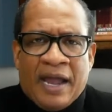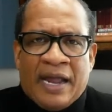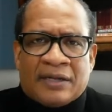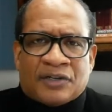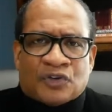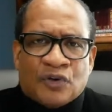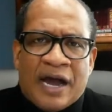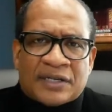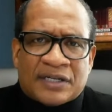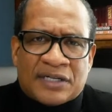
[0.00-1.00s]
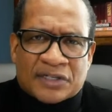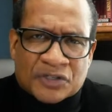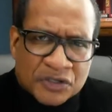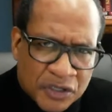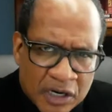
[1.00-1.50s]
and to try to
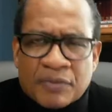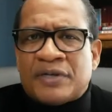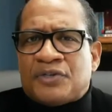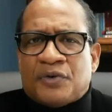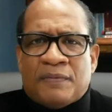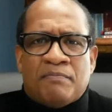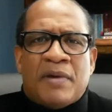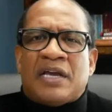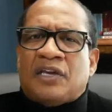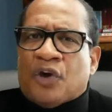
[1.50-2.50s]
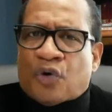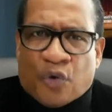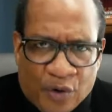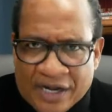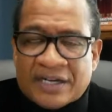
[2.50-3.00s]
discourage you and make you
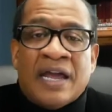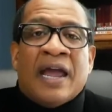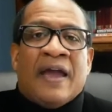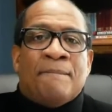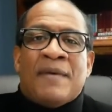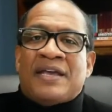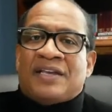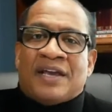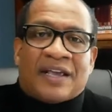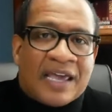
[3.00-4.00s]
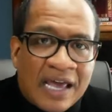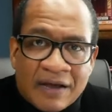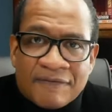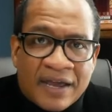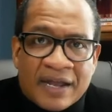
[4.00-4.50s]
quit and make you
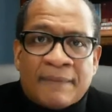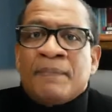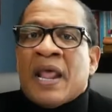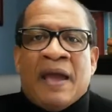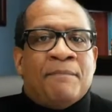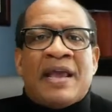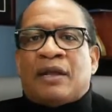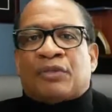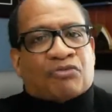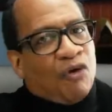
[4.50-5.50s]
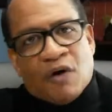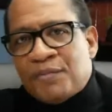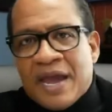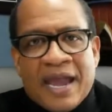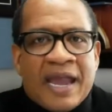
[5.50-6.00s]
give in and make you throw up
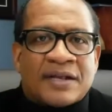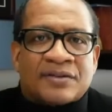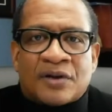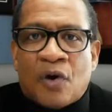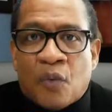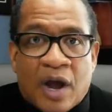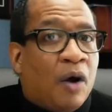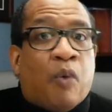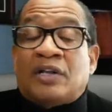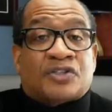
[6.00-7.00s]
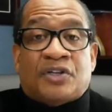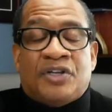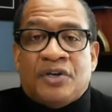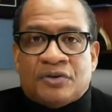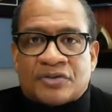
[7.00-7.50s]
your hands and go, well, what's the
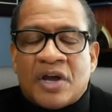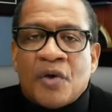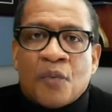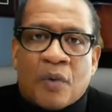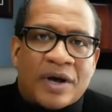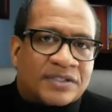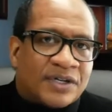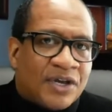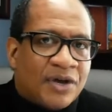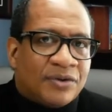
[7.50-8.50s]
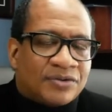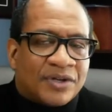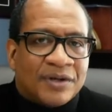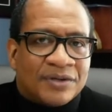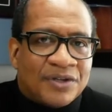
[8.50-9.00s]
use? Well, what's the use?
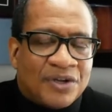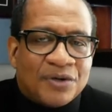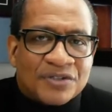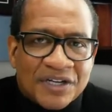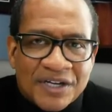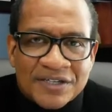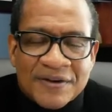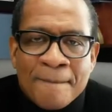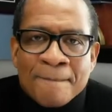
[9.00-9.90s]
The use is